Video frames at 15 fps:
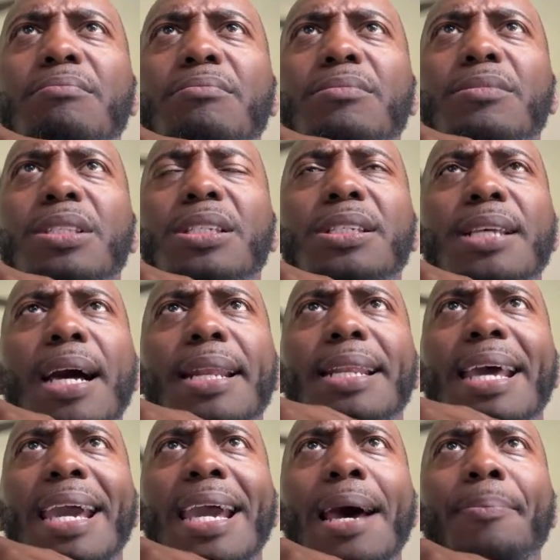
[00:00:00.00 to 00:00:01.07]

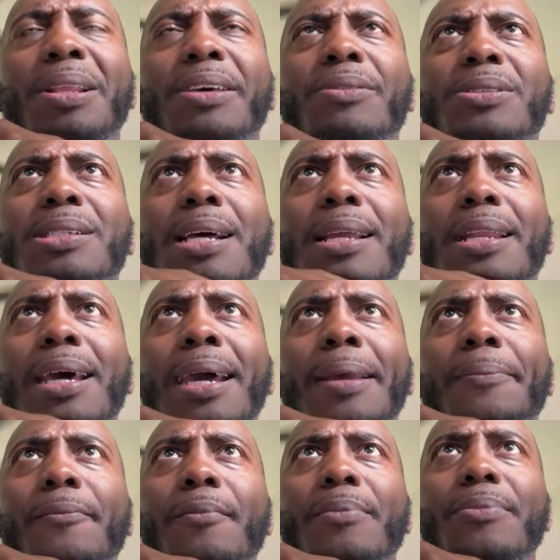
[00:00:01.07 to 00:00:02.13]
Sunday, I believe it was Sunday,
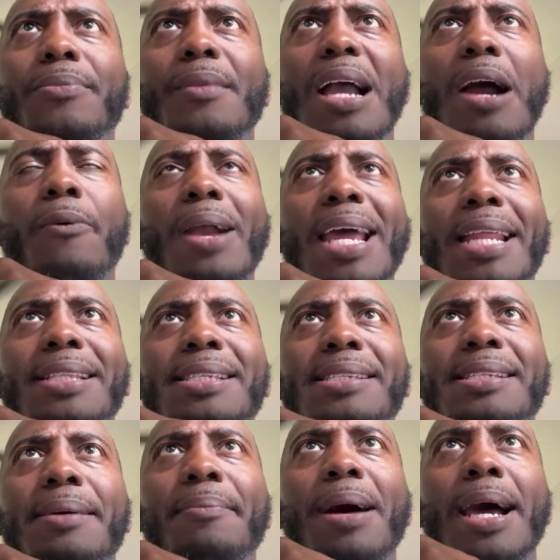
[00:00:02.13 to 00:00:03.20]
I ran into
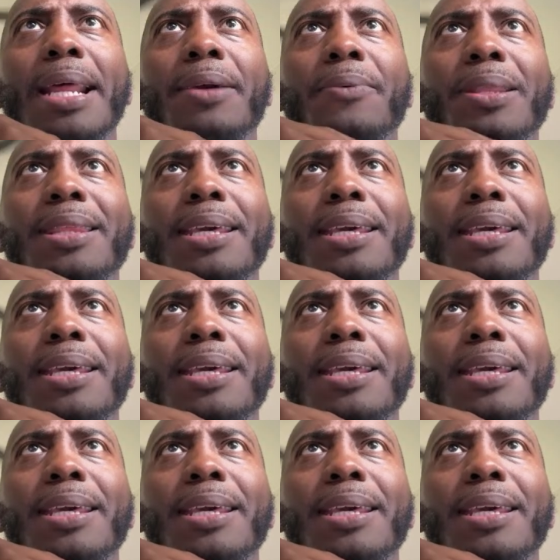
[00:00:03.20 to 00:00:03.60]
somebody with